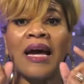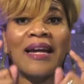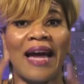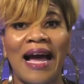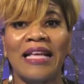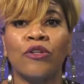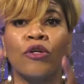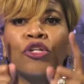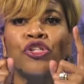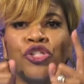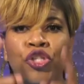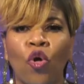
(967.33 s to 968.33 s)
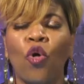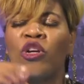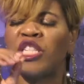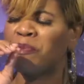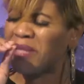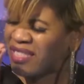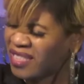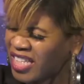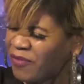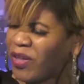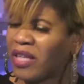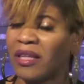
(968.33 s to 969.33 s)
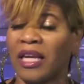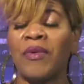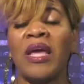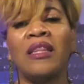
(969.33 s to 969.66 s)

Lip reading: God's going to show her specifically.